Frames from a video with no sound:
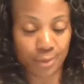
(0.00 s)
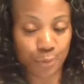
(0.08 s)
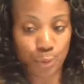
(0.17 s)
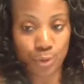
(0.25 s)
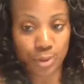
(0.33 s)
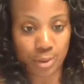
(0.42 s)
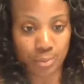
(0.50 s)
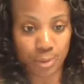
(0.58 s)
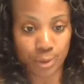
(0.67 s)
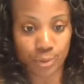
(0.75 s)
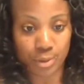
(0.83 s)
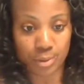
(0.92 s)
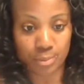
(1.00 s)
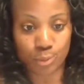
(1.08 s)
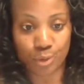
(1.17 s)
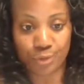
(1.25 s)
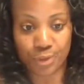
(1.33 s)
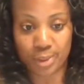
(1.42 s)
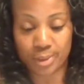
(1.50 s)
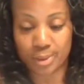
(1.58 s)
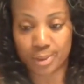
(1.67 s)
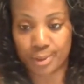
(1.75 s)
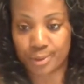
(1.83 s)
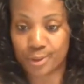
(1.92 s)
Of course, some loads are more flooded
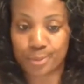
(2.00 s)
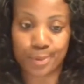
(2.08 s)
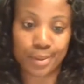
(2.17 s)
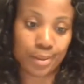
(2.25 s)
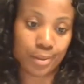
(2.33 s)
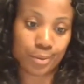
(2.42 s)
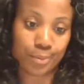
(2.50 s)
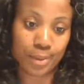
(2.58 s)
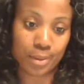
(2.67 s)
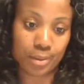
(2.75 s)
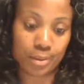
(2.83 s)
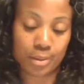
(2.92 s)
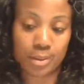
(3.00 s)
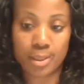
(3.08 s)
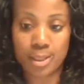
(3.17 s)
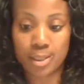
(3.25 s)
than others, but it is what it is.